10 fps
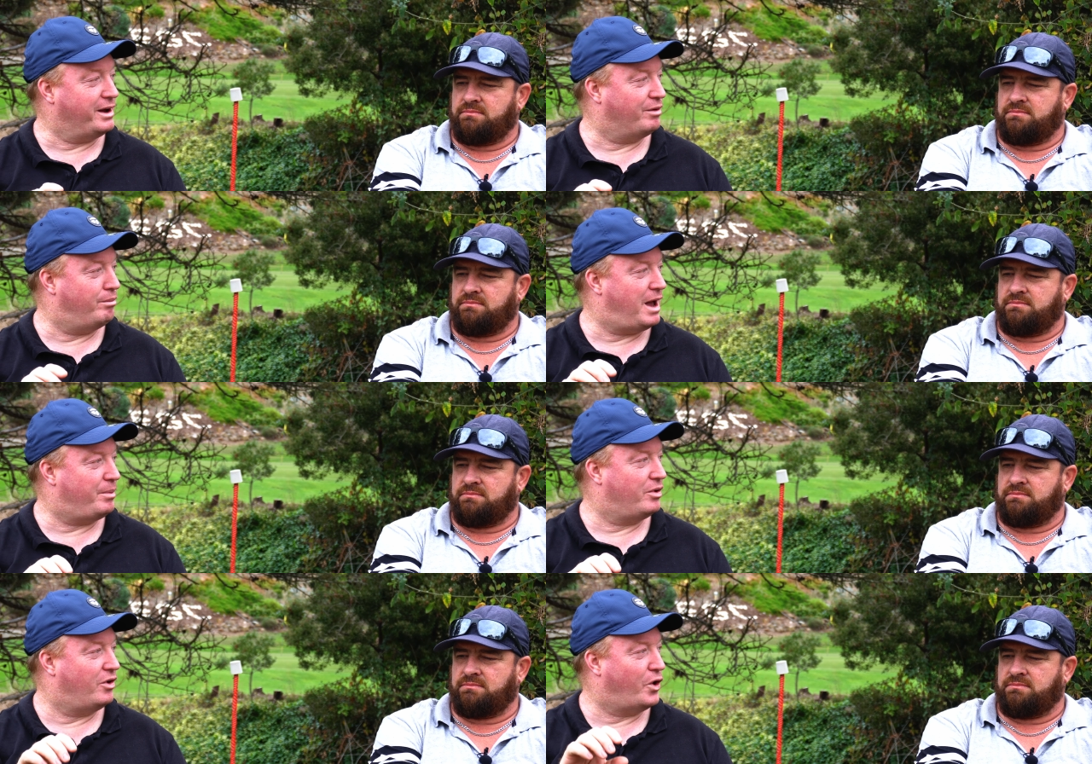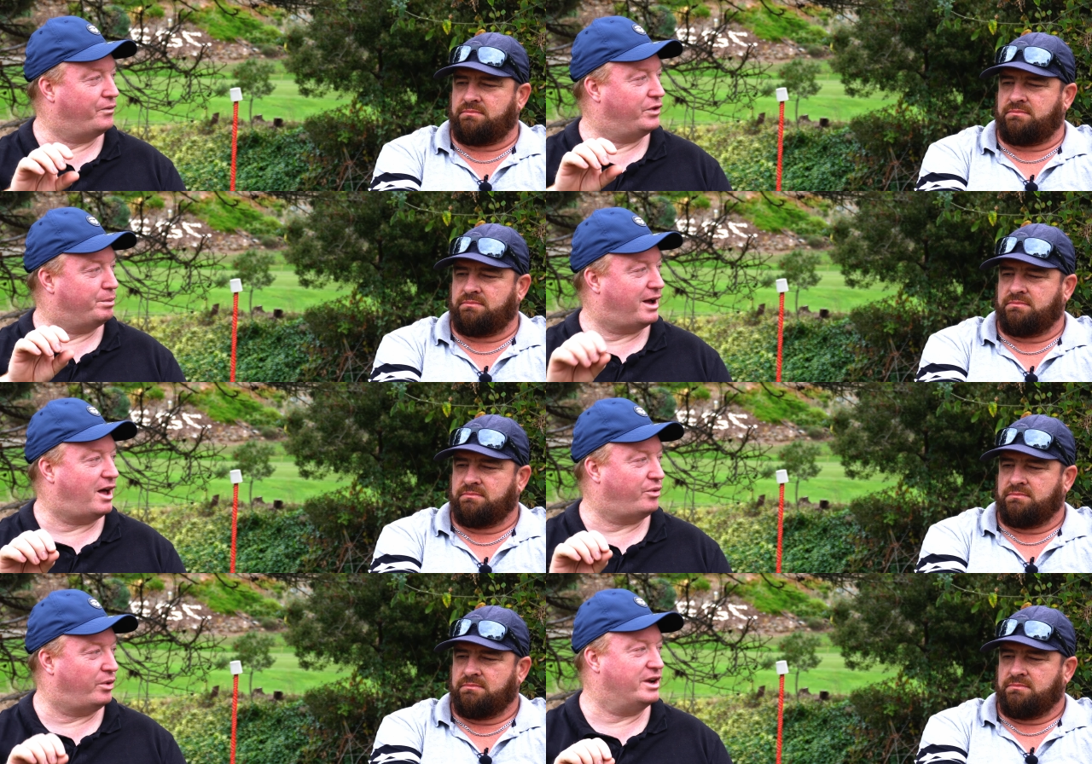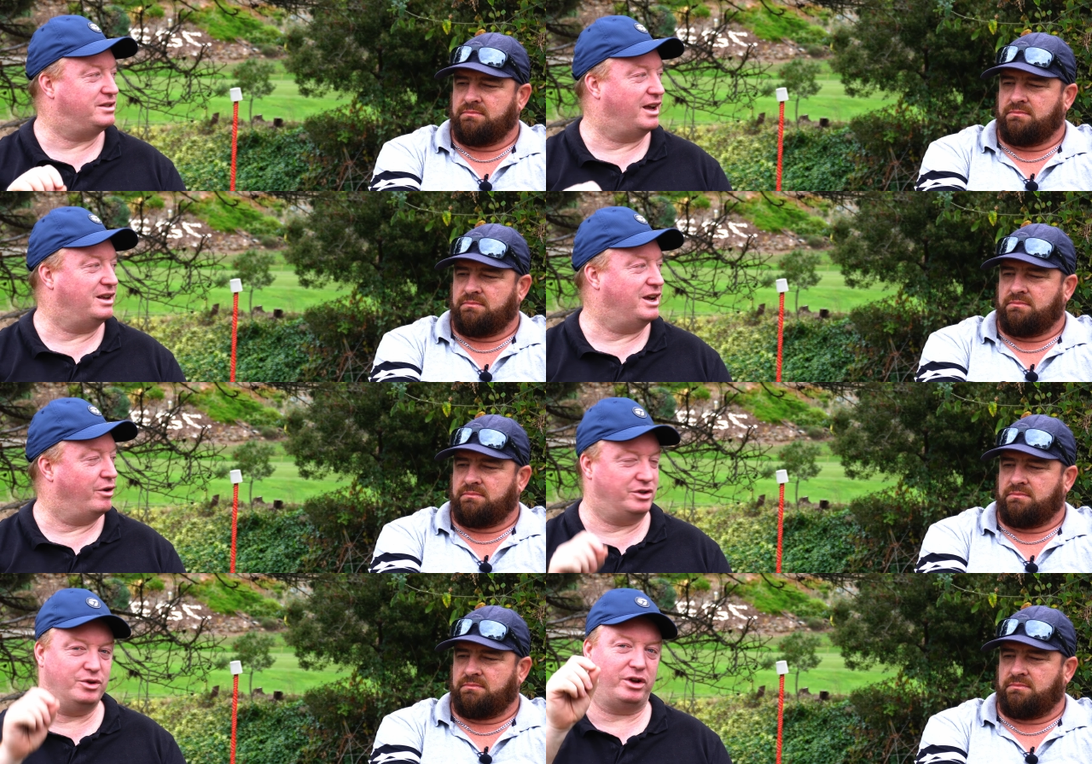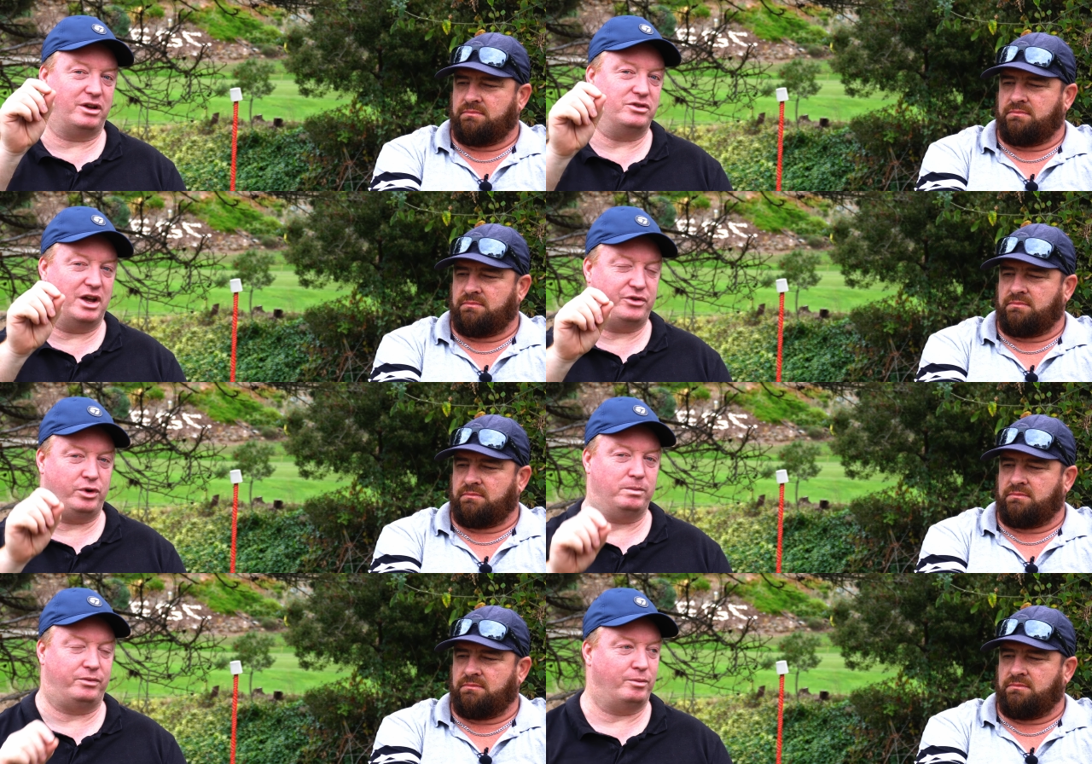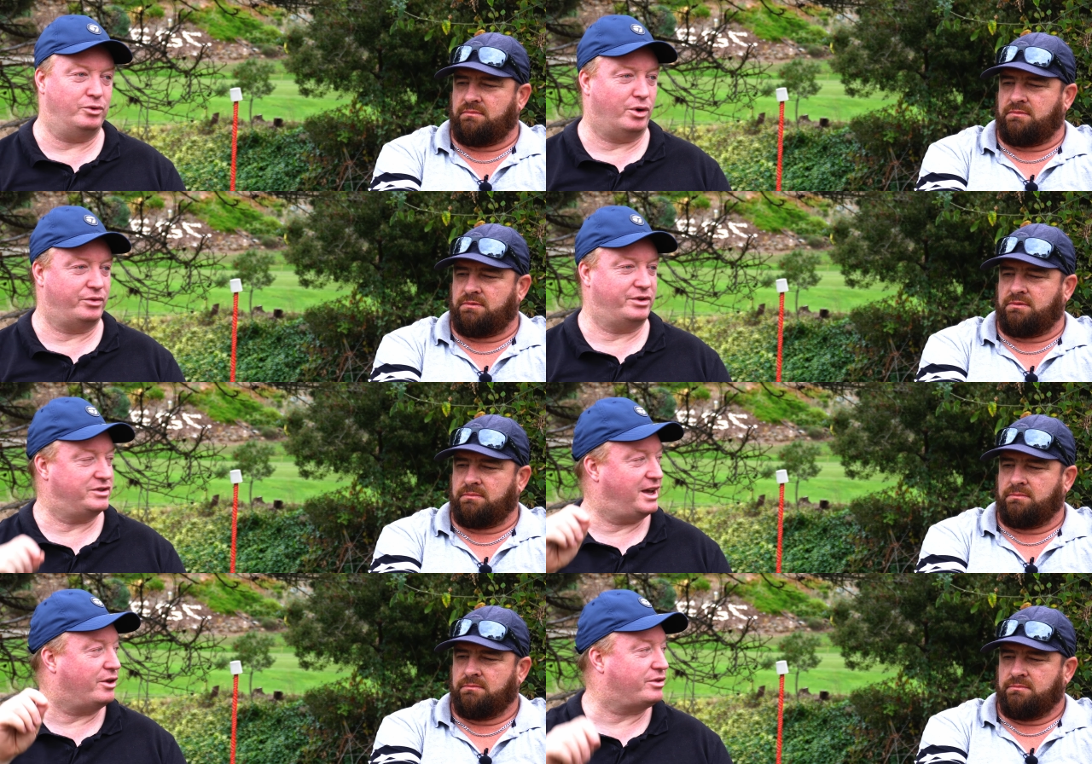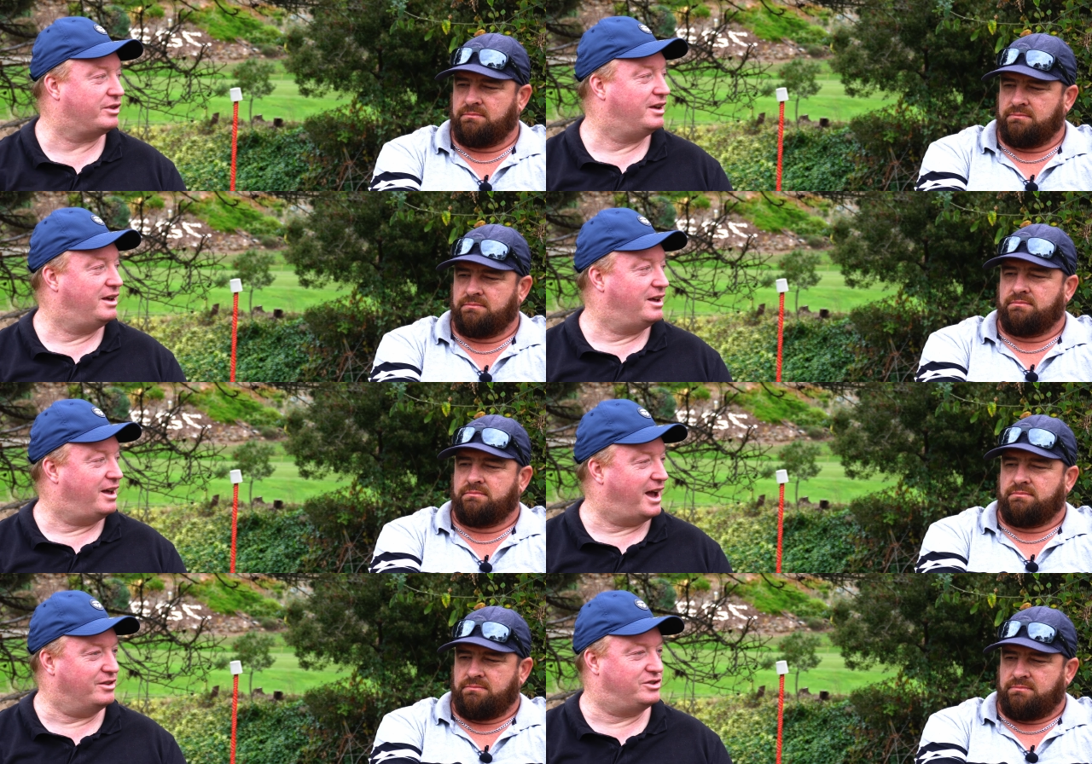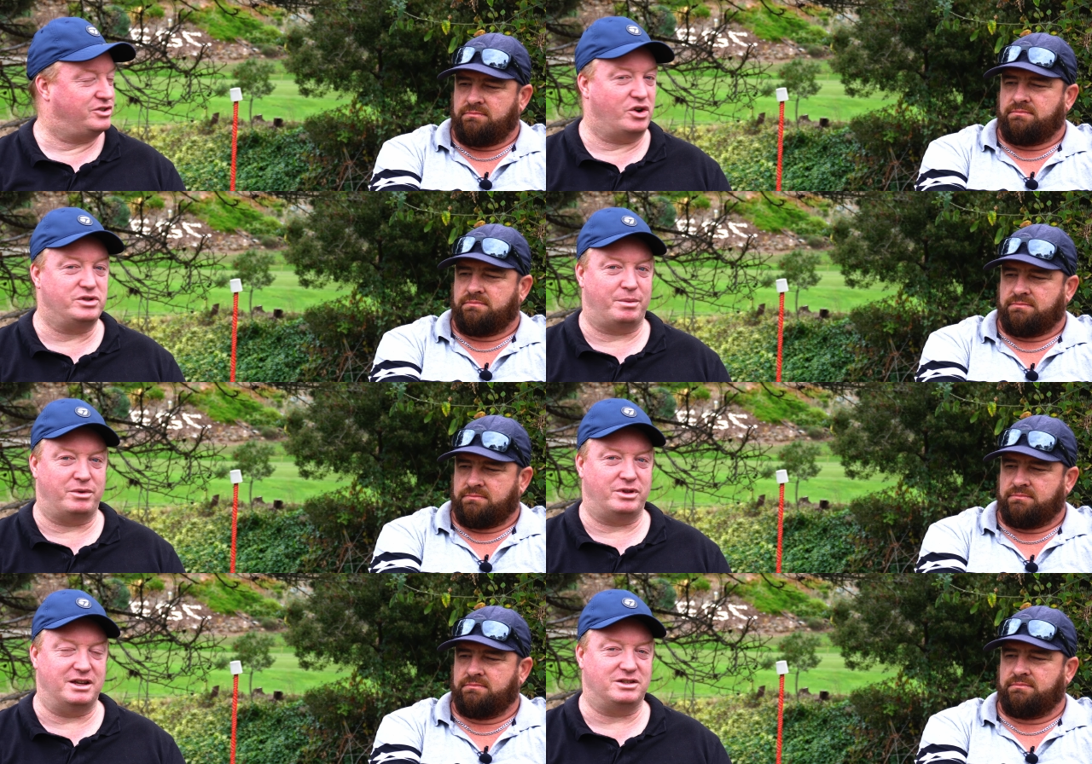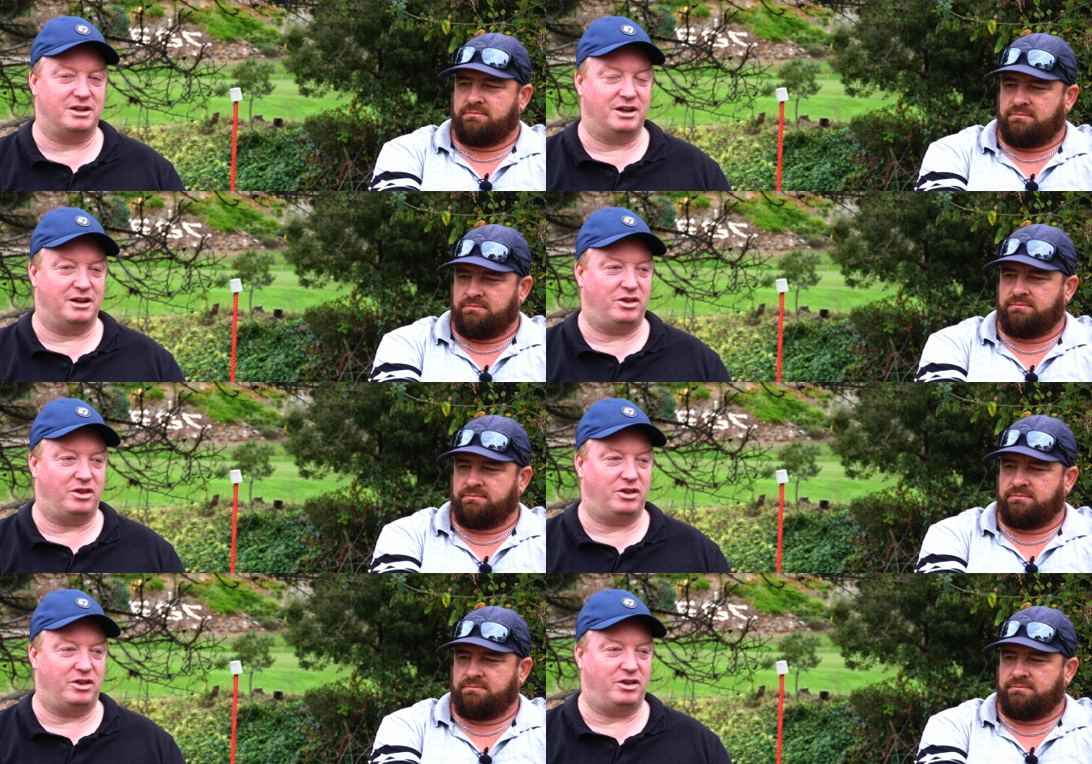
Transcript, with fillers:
Speaker 1: make a map of the par threes down here and do like a, a trip from north to south and show some of these.